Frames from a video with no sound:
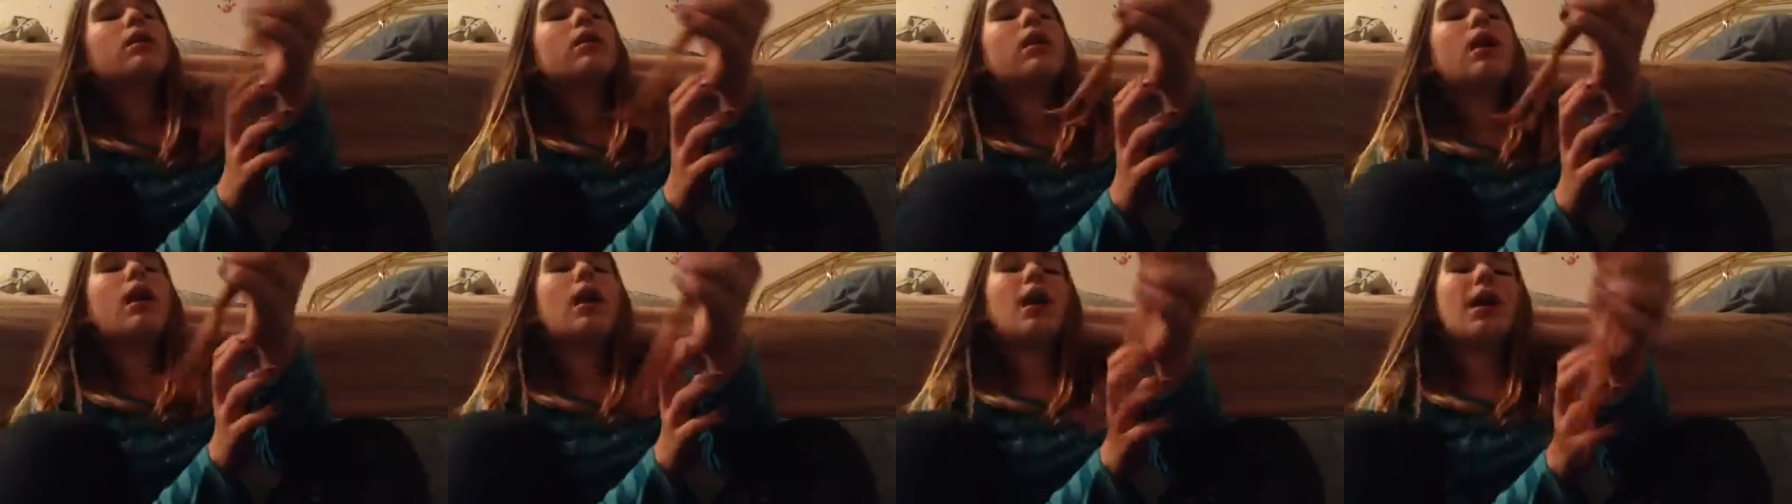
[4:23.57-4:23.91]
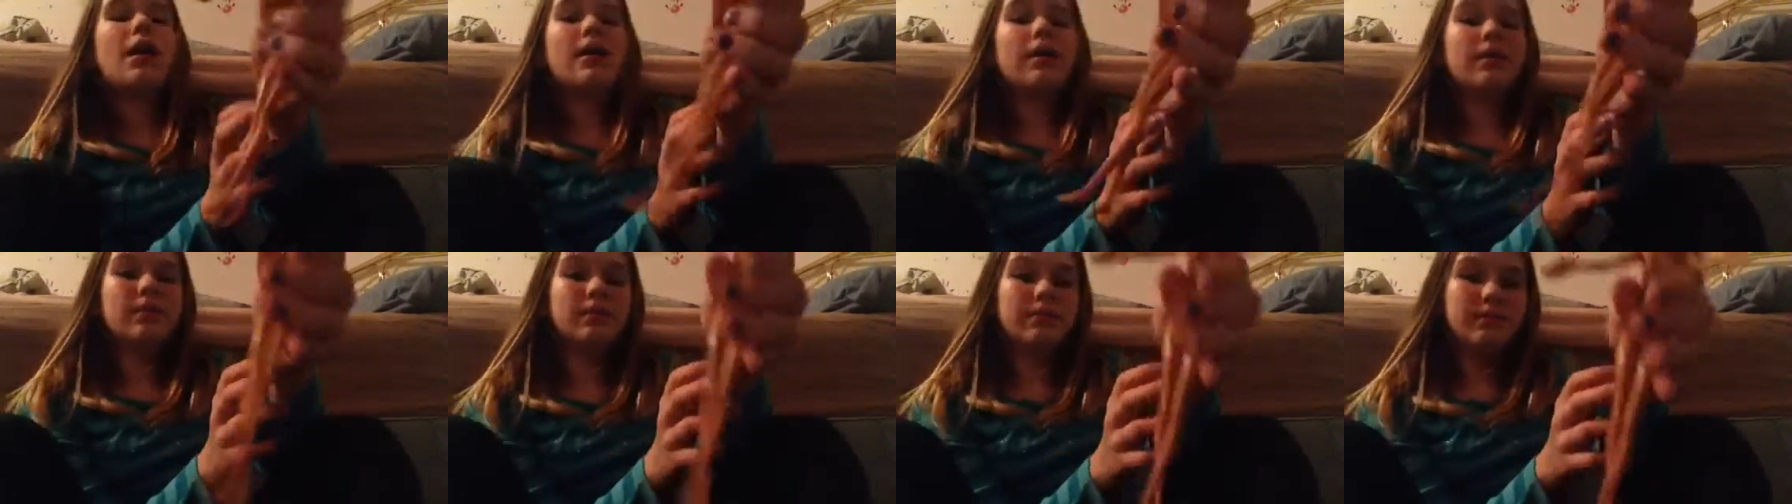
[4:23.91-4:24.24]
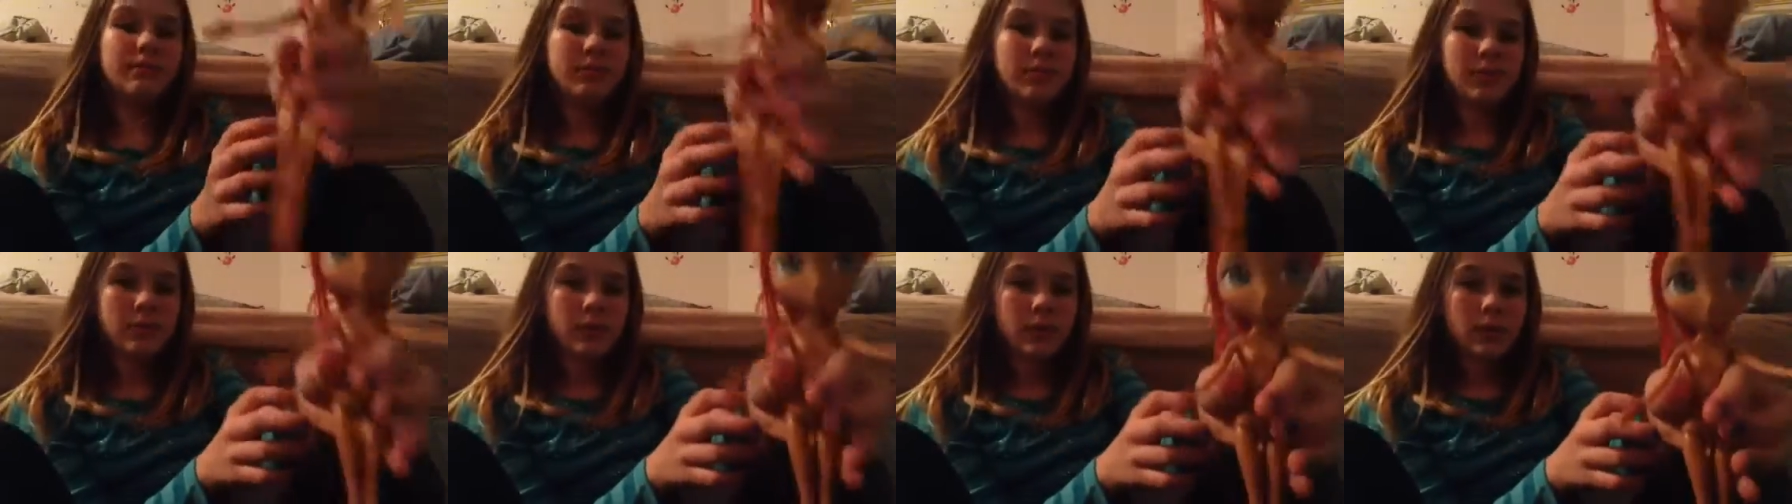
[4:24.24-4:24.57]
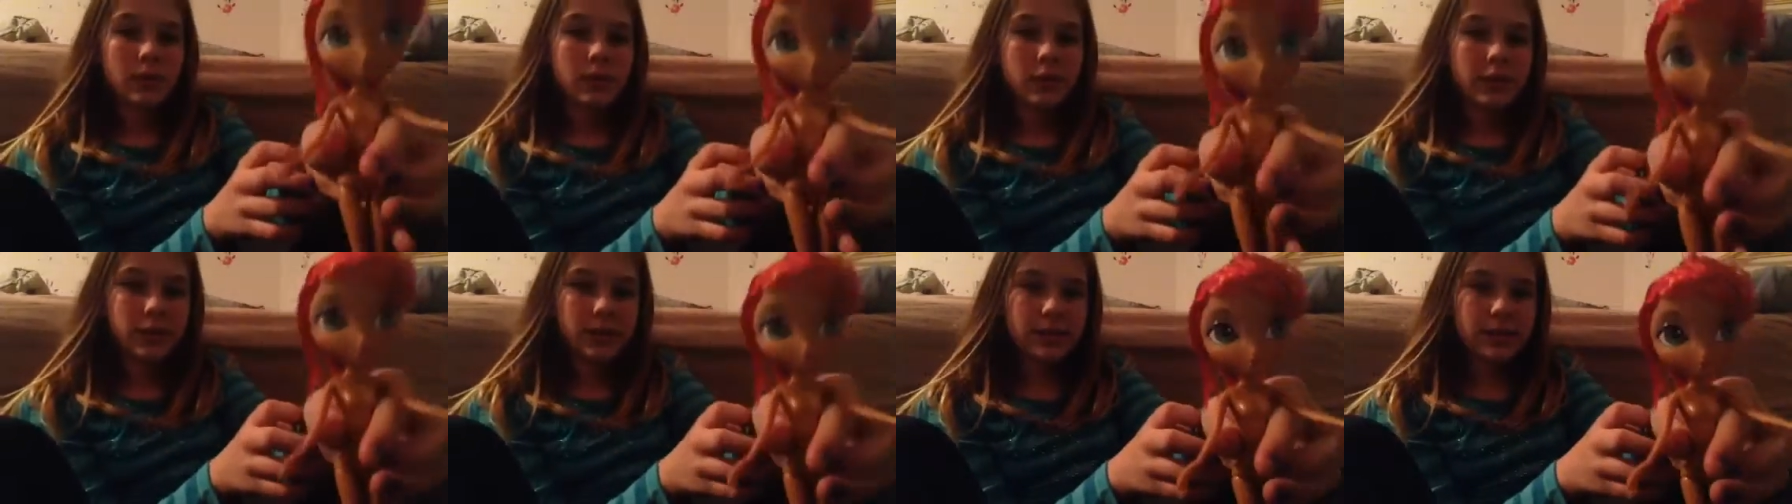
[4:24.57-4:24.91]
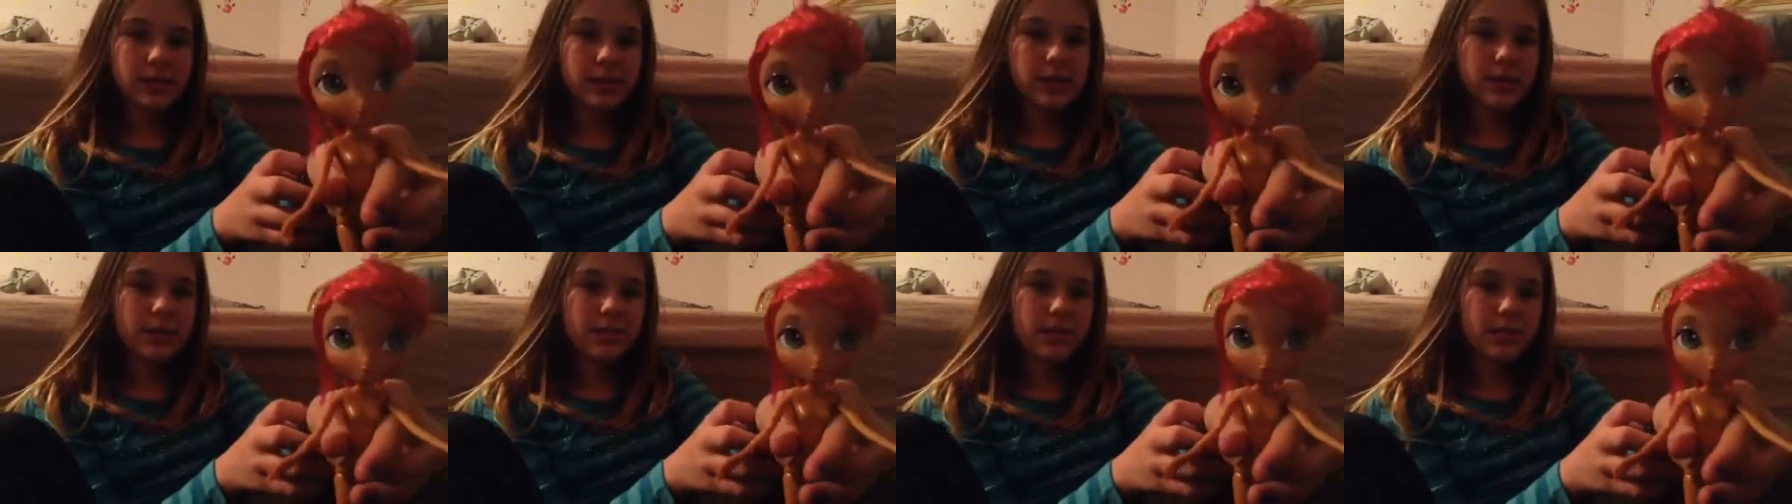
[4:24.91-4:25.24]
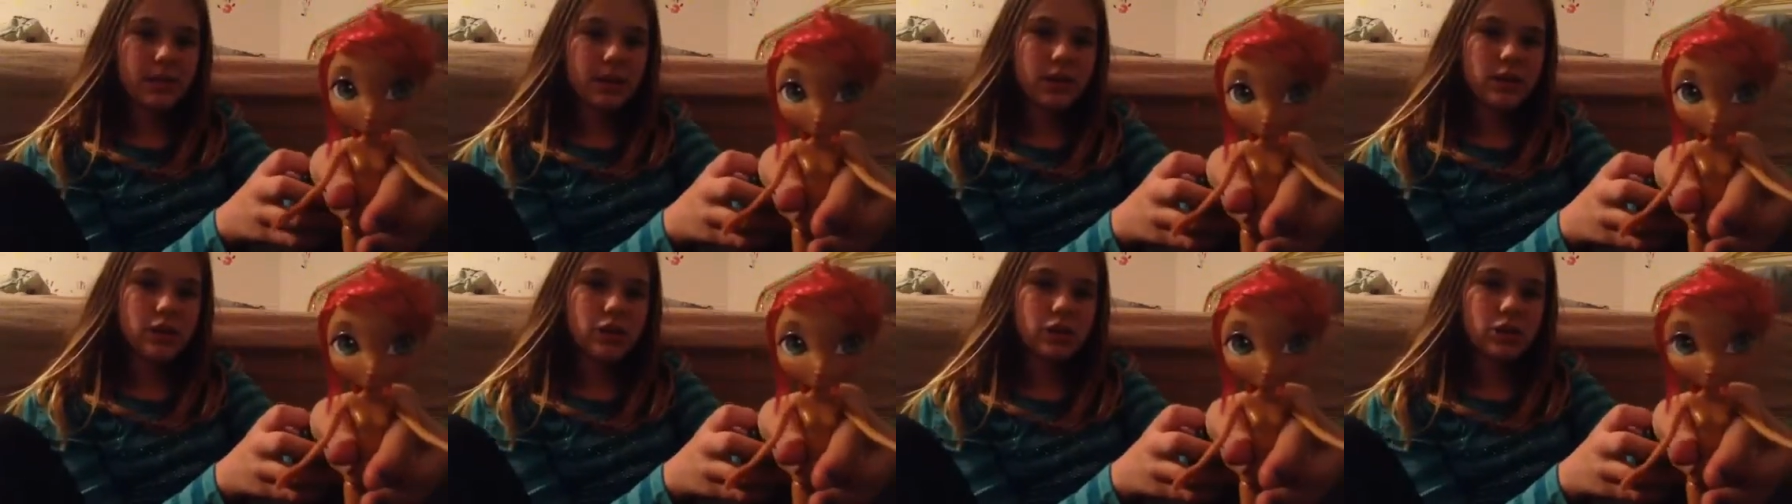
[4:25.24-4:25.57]
Um, she is the
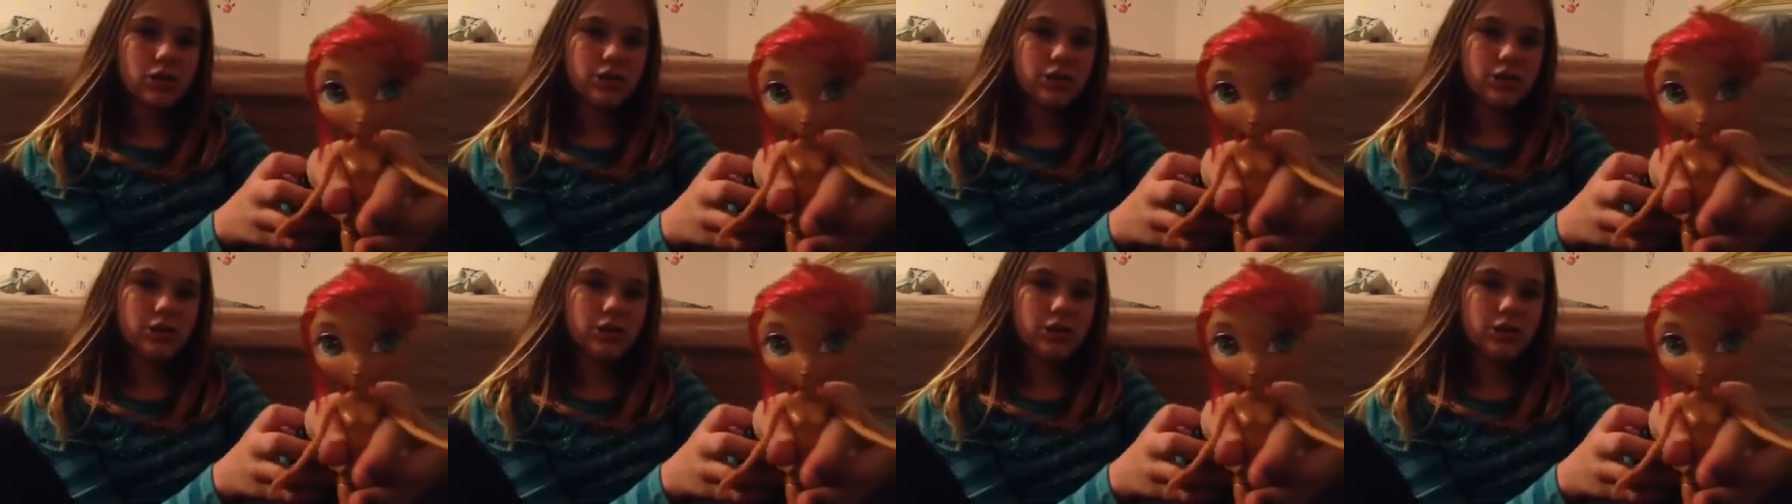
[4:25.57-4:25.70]
mixed